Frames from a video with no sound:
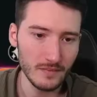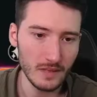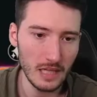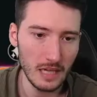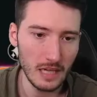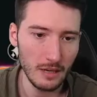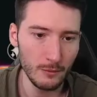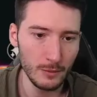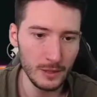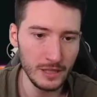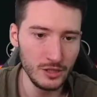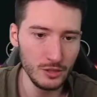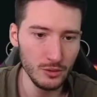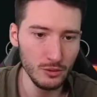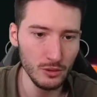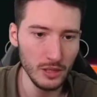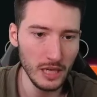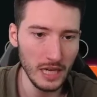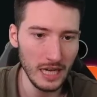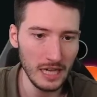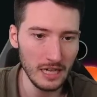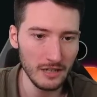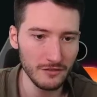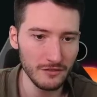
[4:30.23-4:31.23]
We do
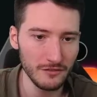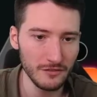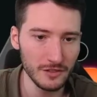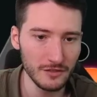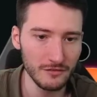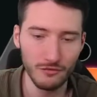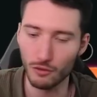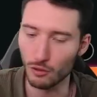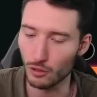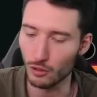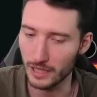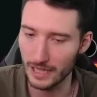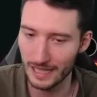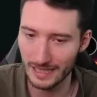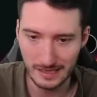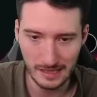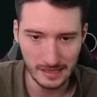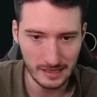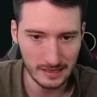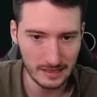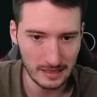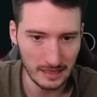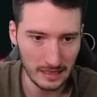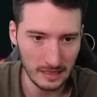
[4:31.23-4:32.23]
have 4
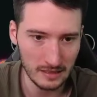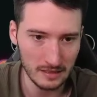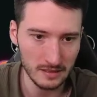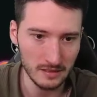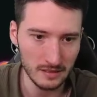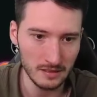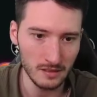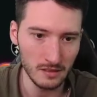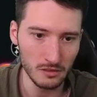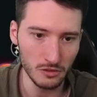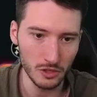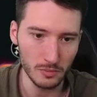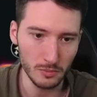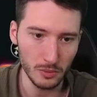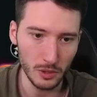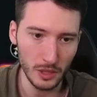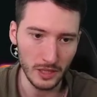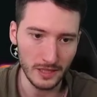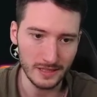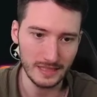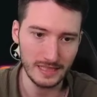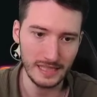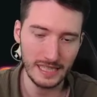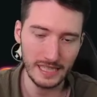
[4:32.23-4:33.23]
Caretaker Stellan, no
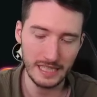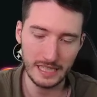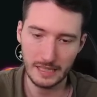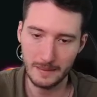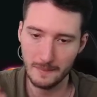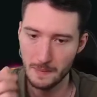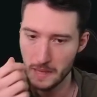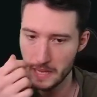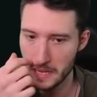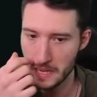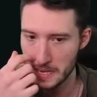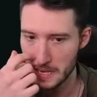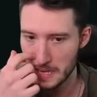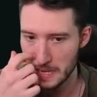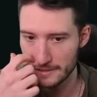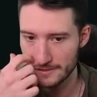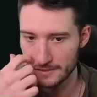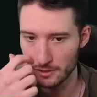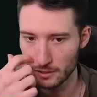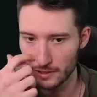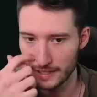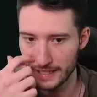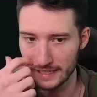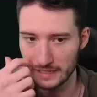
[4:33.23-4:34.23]
surprise there.
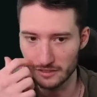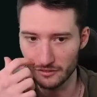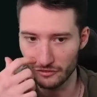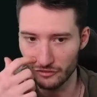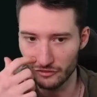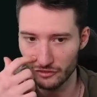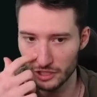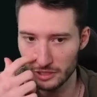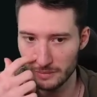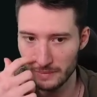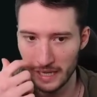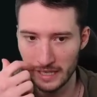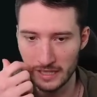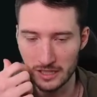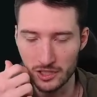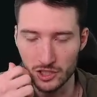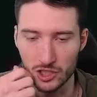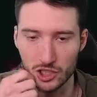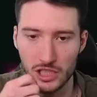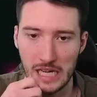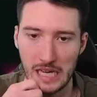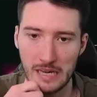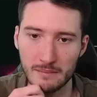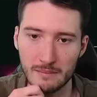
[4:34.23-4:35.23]
Just looking at the 3 mana
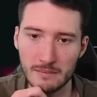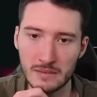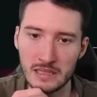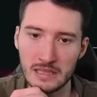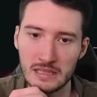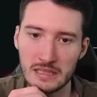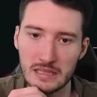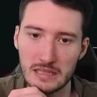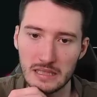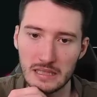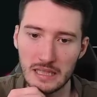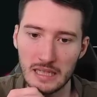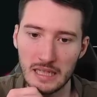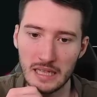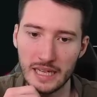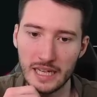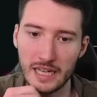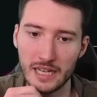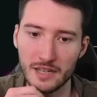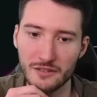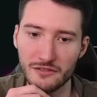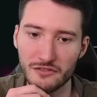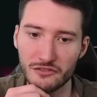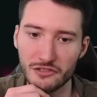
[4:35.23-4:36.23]
enchantments, I
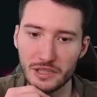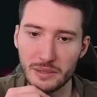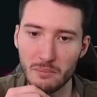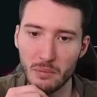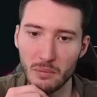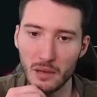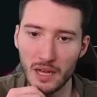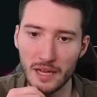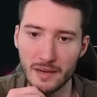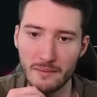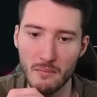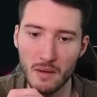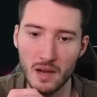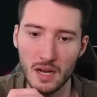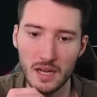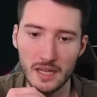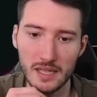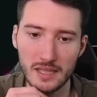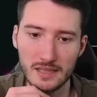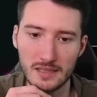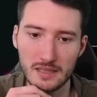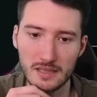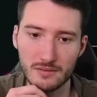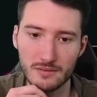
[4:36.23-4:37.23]
have 3 Blind
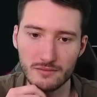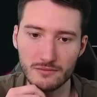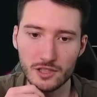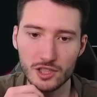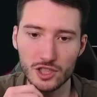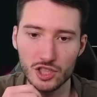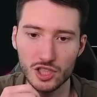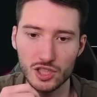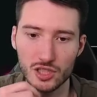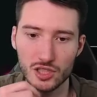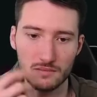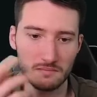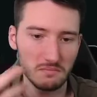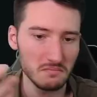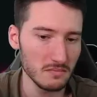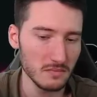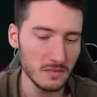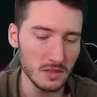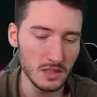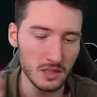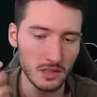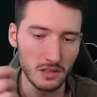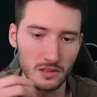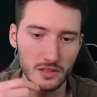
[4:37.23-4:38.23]
Mice, which,
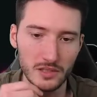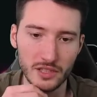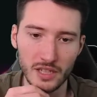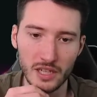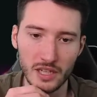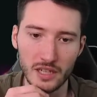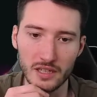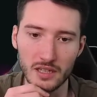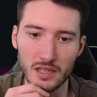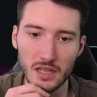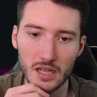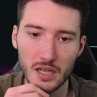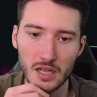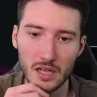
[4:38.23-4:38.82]
is another